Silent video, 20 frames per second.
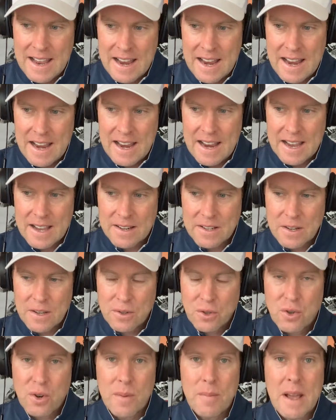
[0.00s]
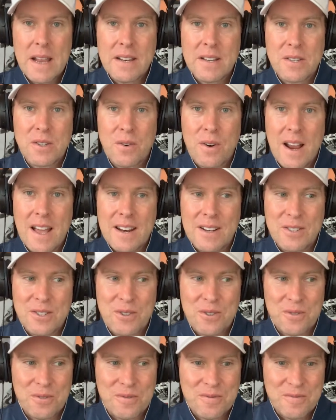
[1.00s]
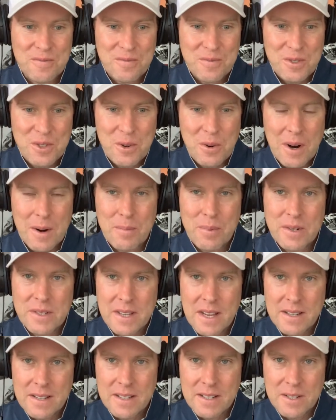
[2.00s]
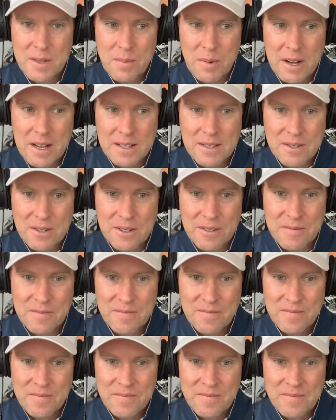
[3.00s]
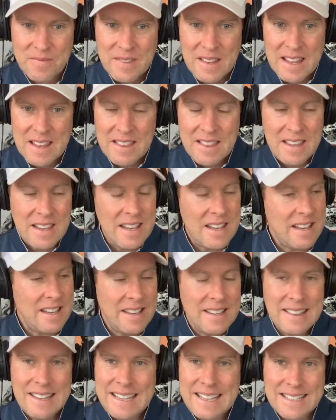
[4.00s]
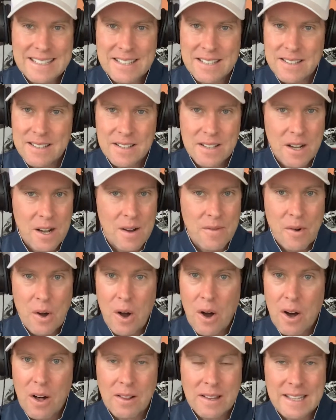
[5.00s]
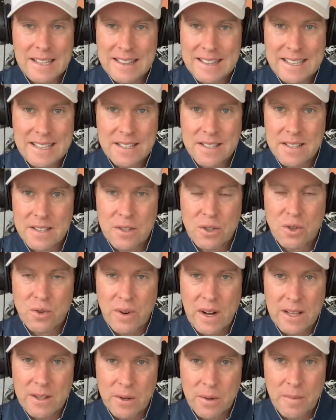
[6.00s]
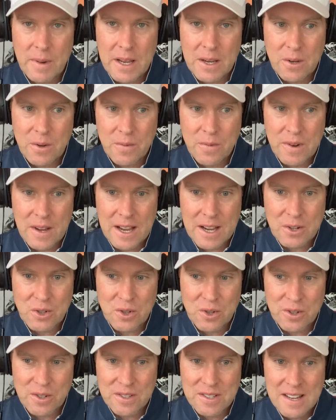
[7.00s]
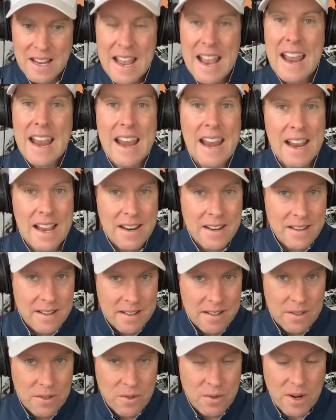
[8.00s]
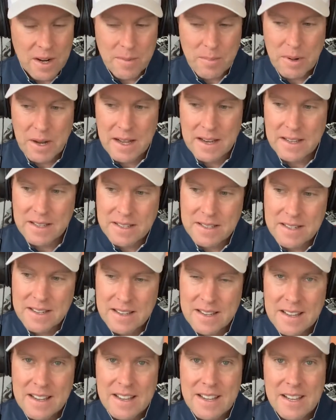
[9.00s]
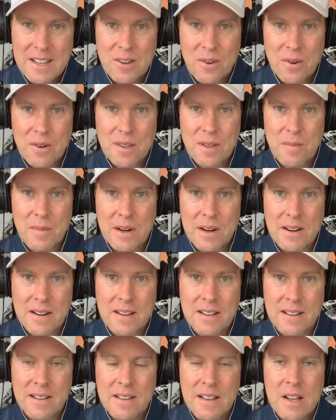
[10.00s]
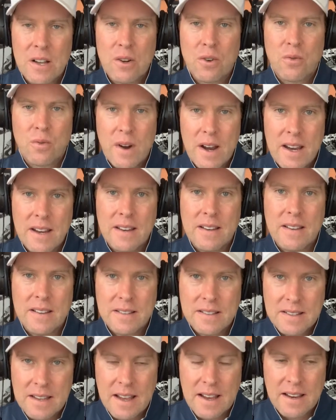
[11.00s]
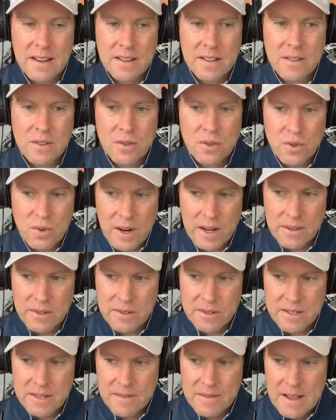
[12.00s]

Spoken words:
And tremendous gratitude to our presenting sponsor, the elite of all elite trailer manufacturers and truck bodies in North America, Great Dane Trailers.